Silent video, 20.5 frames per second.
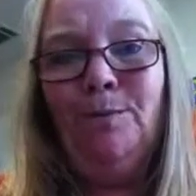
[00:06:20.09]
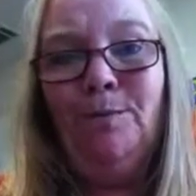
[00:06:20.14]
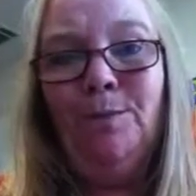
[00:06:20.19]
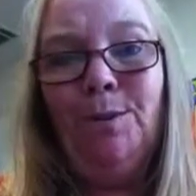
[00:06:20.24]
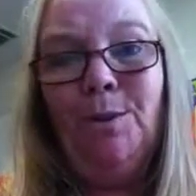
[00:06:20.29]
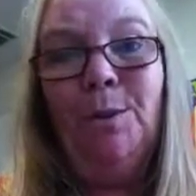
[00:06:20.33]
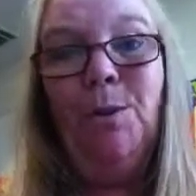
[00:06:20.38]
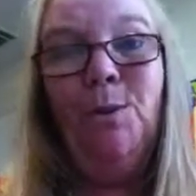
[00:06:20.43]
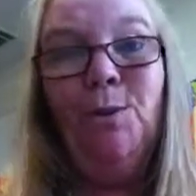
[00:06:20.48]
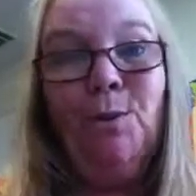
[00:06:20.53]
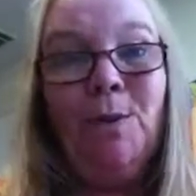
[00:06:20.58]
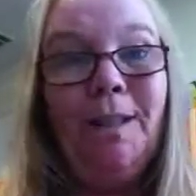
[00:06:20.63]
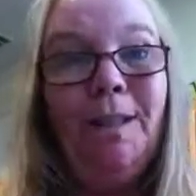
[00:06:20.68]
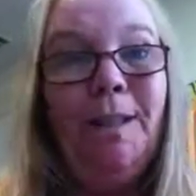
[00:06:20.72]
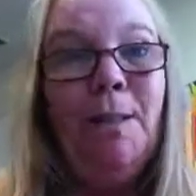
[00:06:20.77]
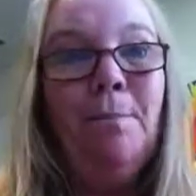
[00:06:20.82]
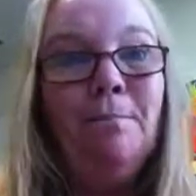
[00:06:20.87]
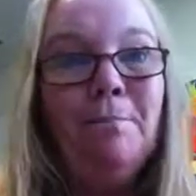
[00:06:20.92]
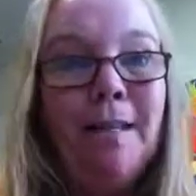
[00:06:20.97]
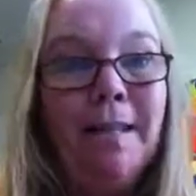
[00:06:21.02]
you can
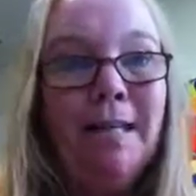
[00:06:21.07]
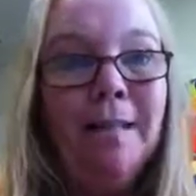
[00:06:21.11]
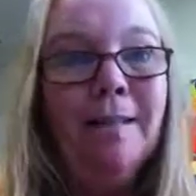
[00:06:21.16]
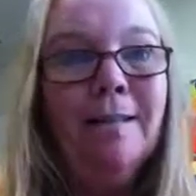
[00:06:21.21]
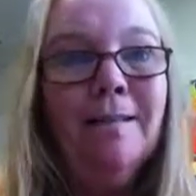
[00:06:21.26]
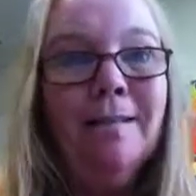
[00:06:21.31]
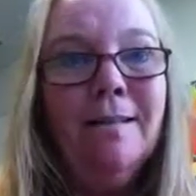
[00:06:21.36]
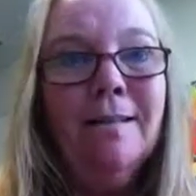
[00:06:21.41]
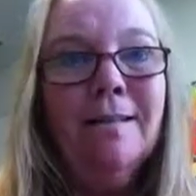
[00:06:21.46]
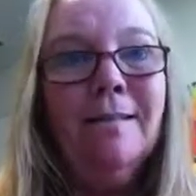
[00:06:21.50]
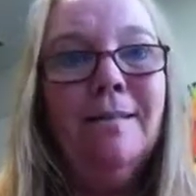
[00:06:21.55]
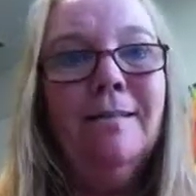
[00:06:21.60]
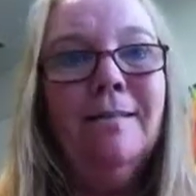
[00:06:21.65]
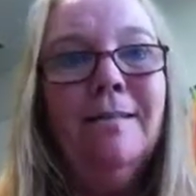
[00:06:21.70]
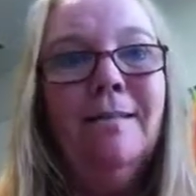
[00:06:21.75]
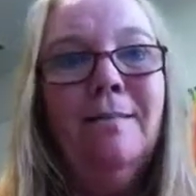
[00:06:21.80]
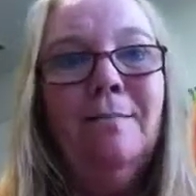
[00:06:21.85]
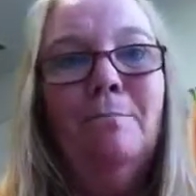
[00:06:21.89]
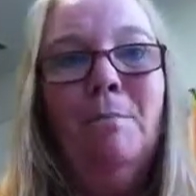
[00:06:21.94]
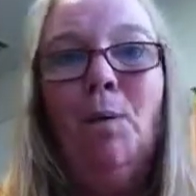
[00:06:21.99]
really mix
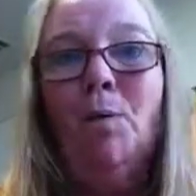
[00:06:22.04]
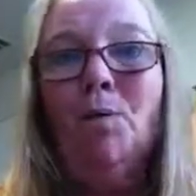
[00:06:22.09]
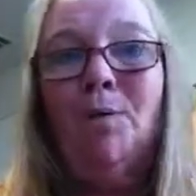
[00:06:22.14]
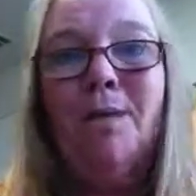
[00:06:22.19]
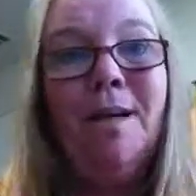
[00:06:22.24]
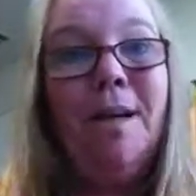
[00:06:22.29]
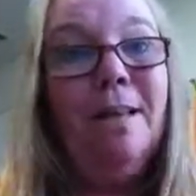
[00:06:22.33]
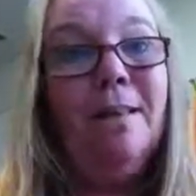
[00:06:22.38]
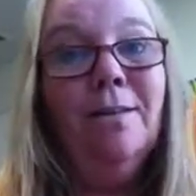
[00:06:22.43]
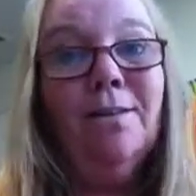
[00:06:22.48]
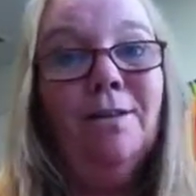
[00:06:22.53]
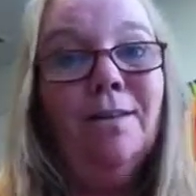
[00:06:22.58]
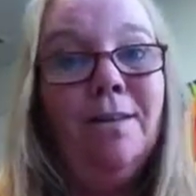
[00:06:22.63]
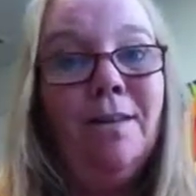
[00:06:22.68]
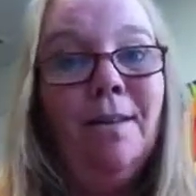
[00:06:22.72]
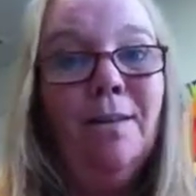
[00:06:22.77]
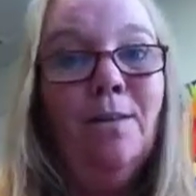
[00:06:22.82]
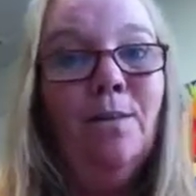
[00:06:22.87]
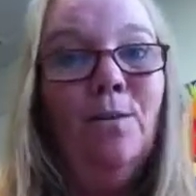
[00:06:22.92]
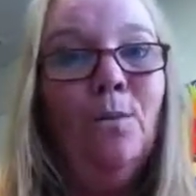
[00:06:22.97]
most colors
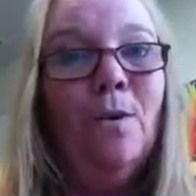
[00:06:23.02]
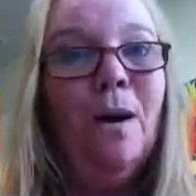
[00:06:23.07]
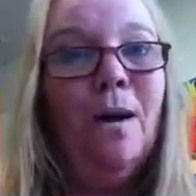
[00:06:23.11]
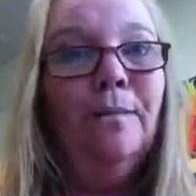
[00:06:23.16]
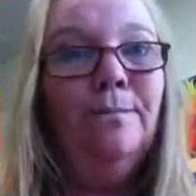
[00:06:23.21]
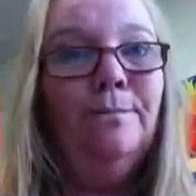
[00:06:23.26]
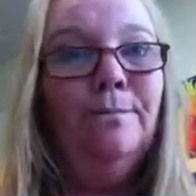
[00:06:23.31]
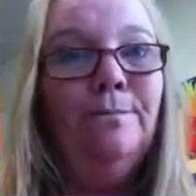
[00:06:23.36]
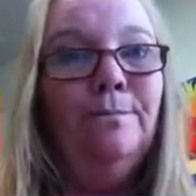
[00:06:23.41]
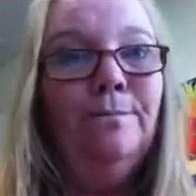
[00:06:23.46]
that you want.